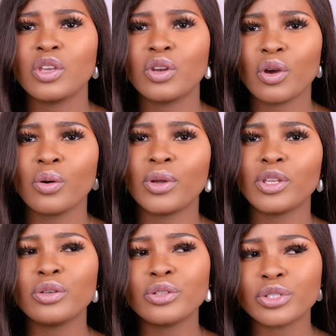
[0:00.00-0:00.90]
You know,
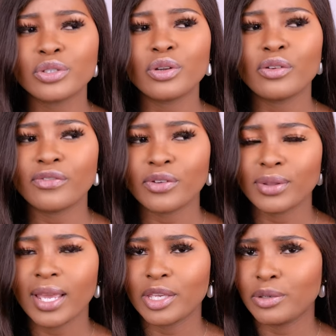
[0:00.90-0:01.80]
when you just don't feel
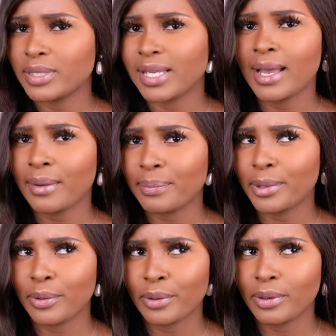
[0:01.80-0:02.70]
like using up
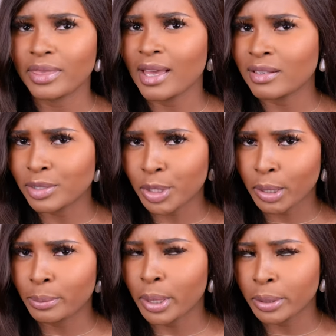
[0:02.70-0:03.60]
your
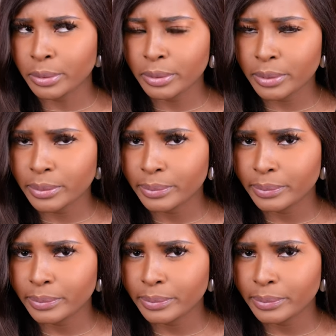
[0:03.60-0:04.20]
$1,000 bottles,